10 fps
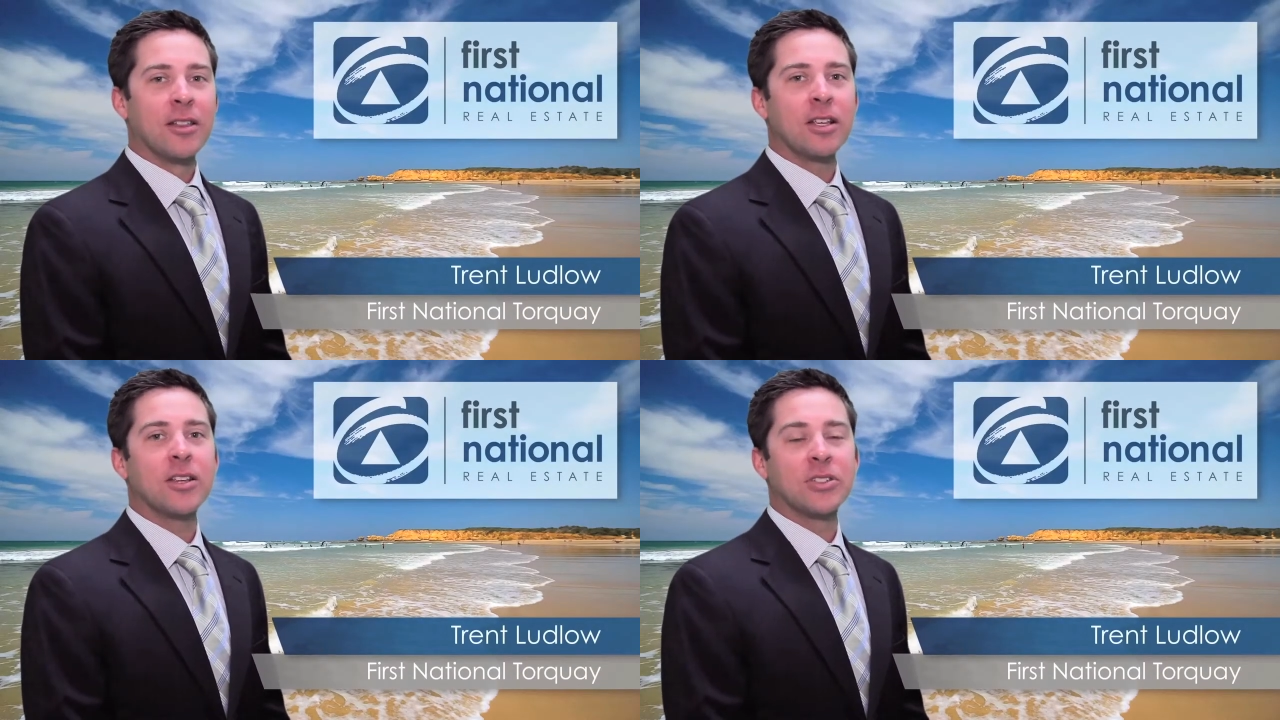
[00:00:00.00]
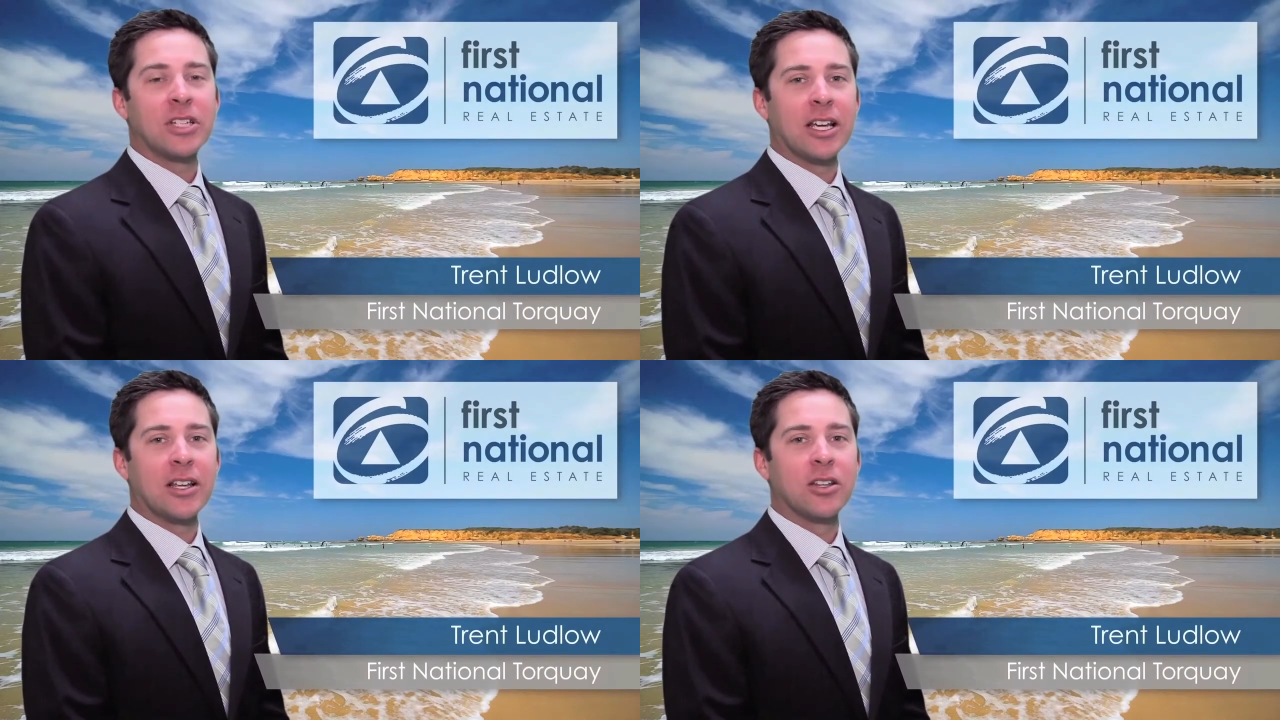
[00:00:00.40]
Thank you for
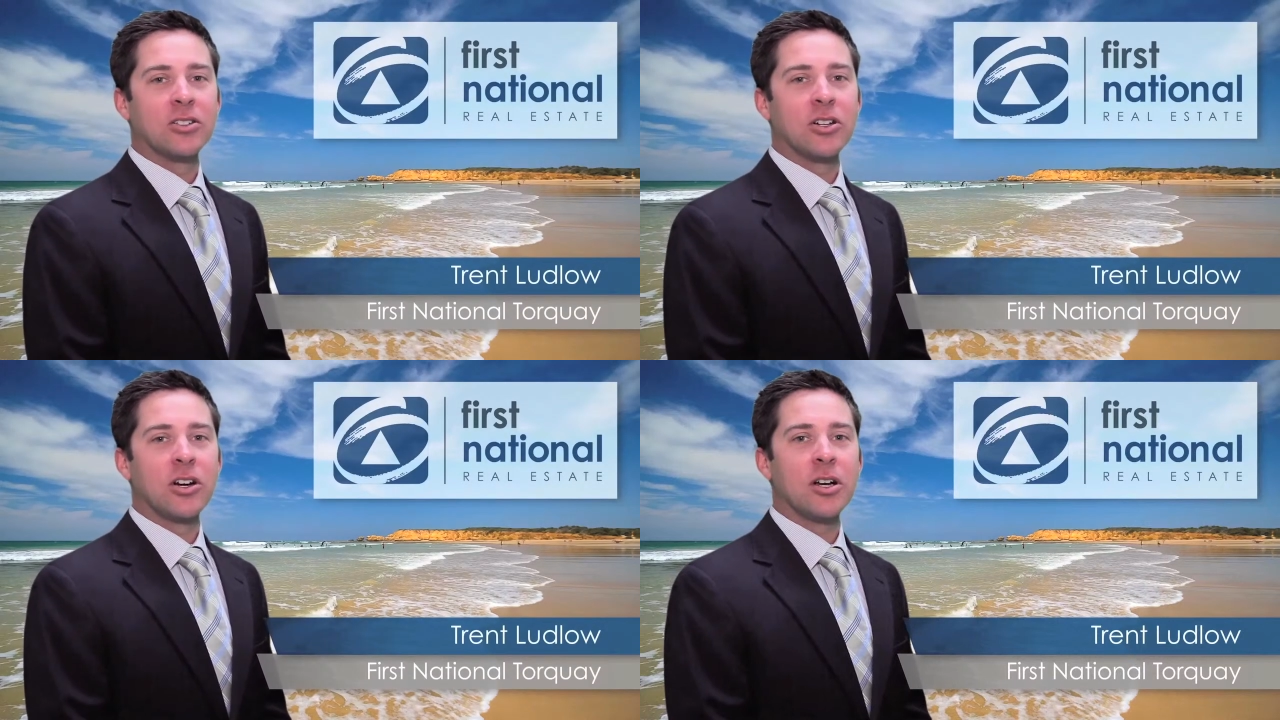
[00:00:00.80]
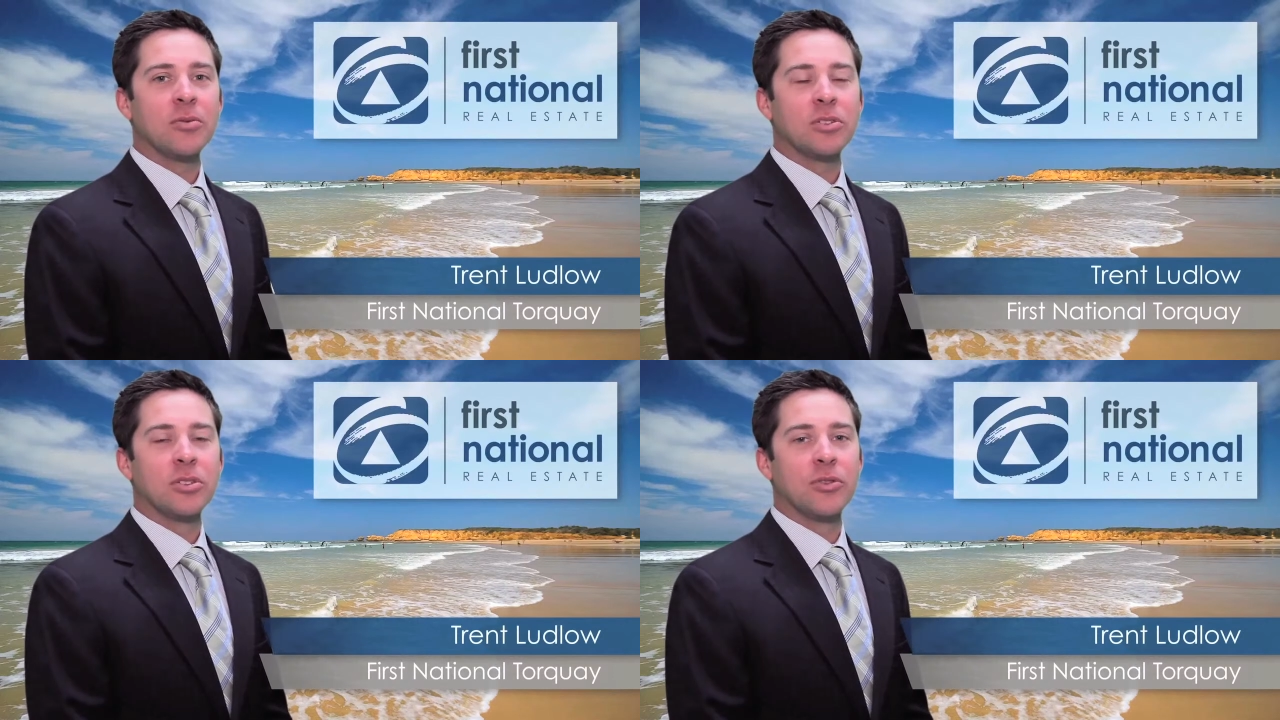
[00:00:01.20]
taking the
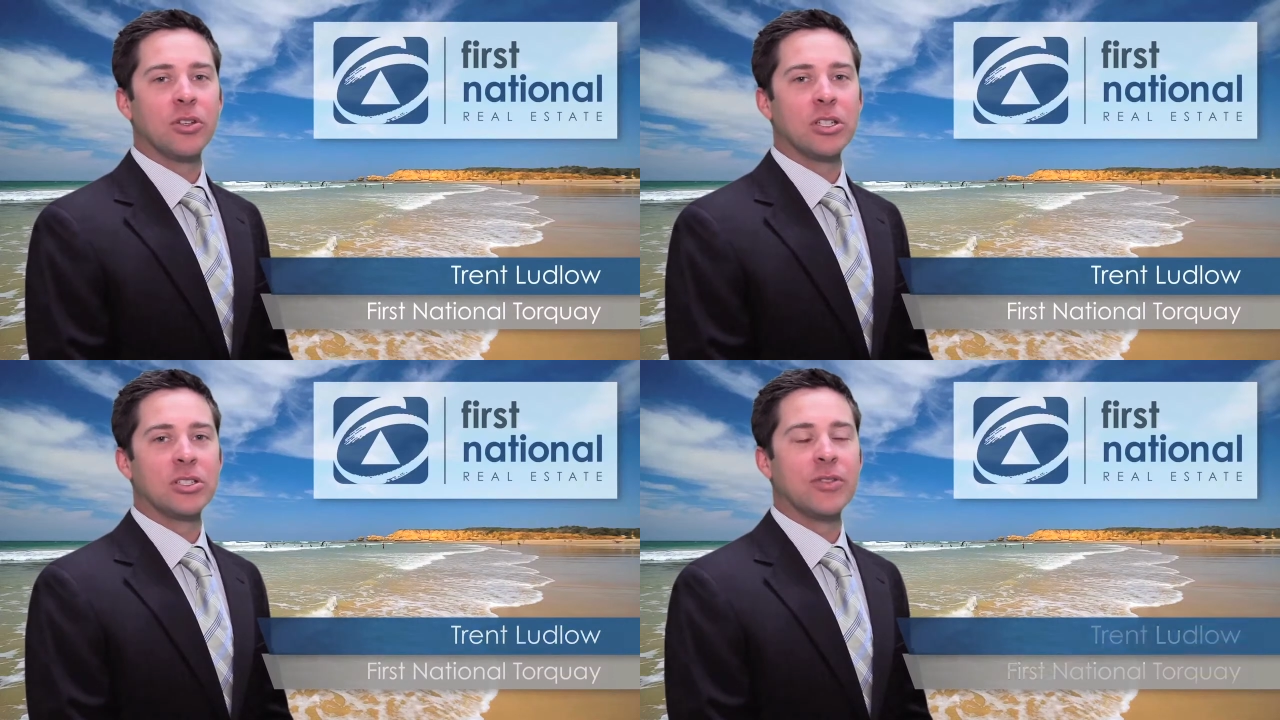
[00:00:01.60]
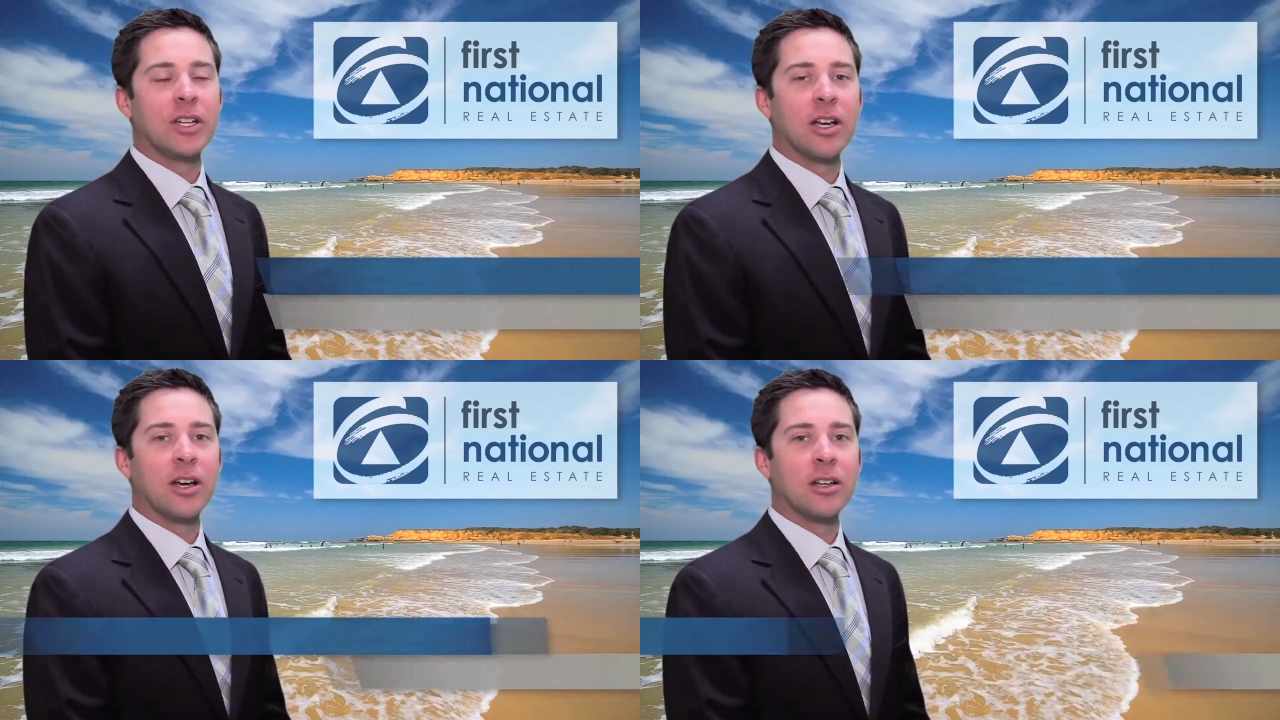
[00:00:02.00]
time to view this
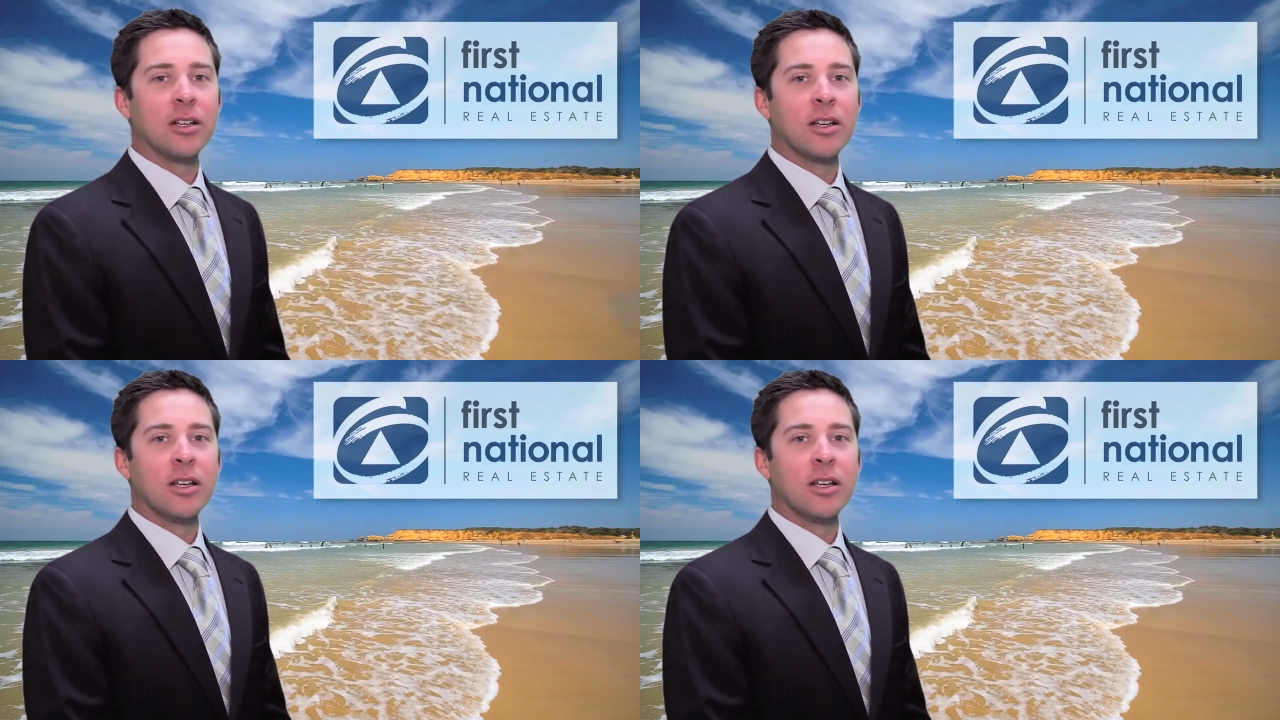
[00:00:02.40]
video.